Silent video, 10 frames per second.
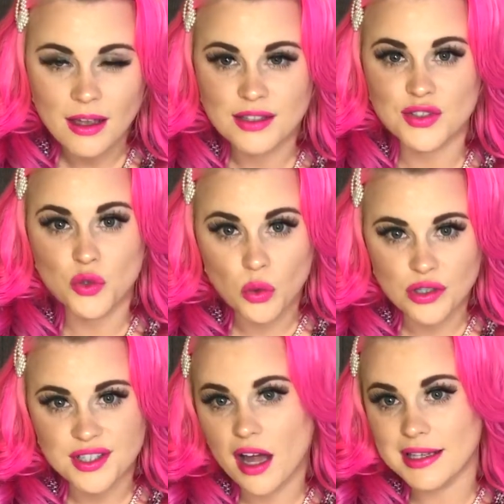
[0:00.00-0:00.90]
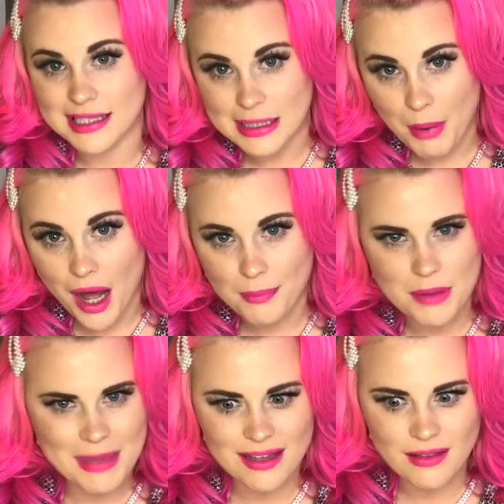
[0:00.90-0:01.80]
stores on Depop that
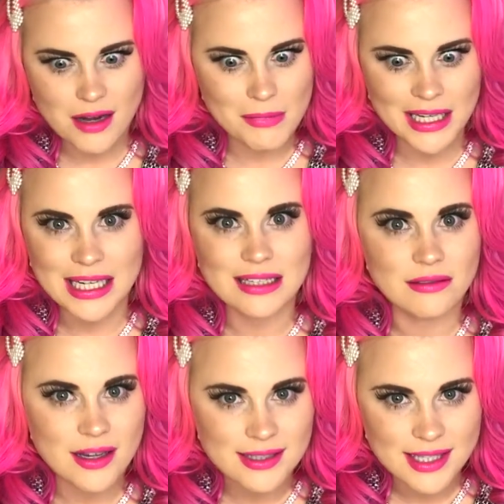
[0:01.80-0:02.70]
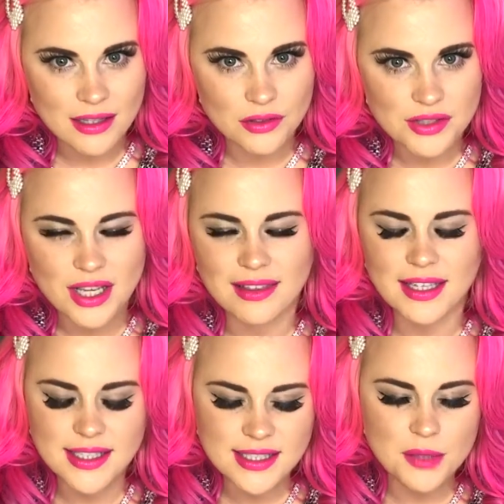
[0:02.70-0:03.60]
make a lot of money and a lot of sales. I like
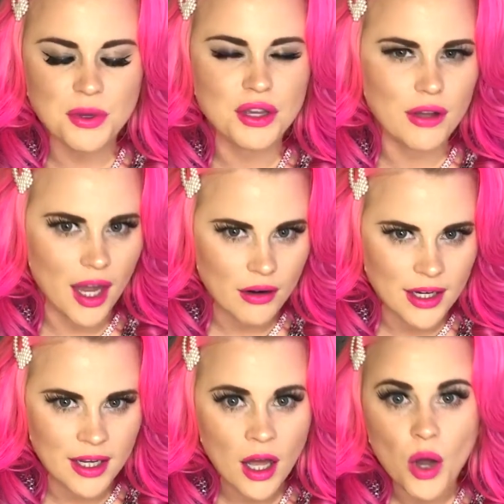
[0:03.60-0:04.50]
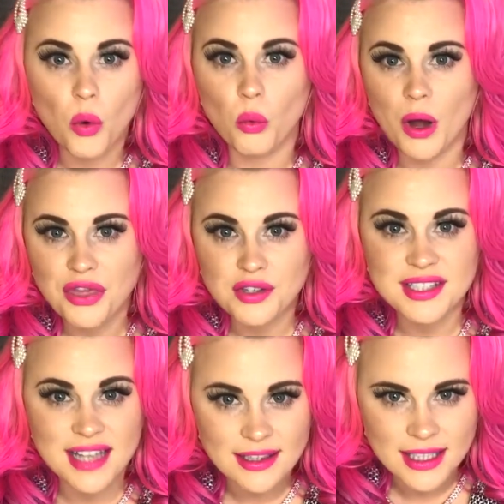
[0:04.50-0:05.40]
to see what they're carrying, what they're
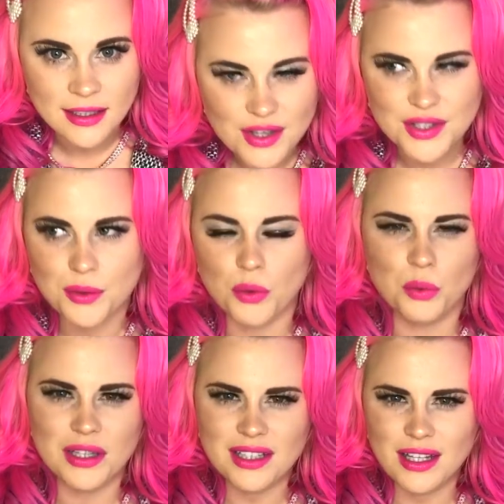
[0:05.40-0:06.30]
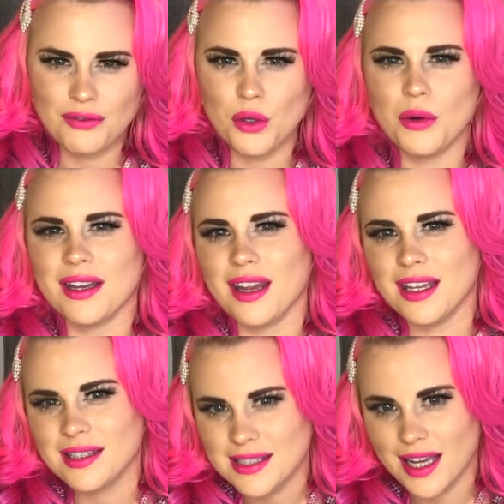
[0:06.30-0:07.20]
selling, so it'll really give you an
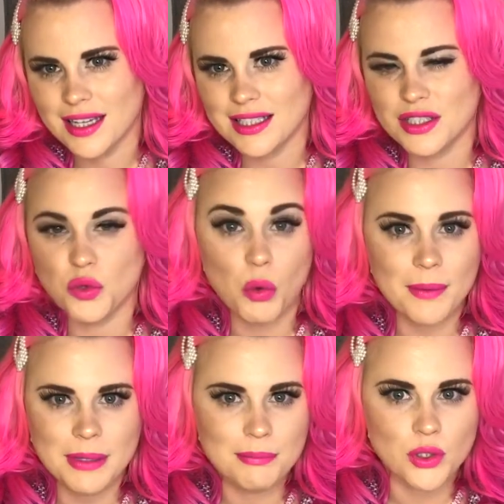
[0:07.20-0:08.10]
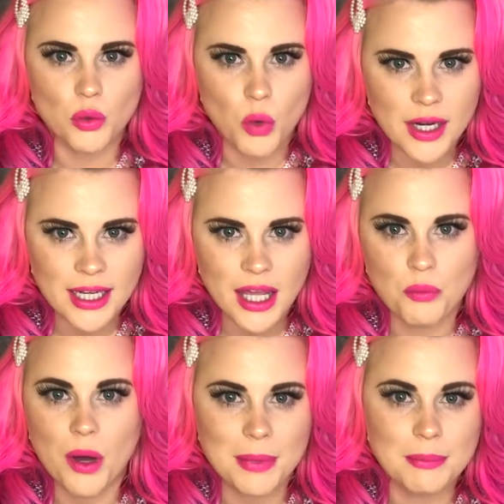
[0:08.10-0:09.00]
insight into what people are wanting and
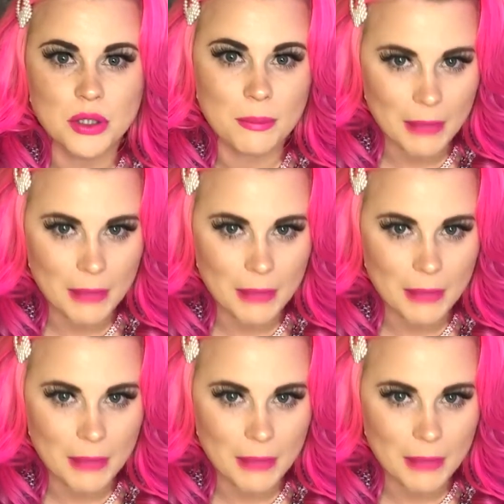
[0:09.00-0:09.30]
what people are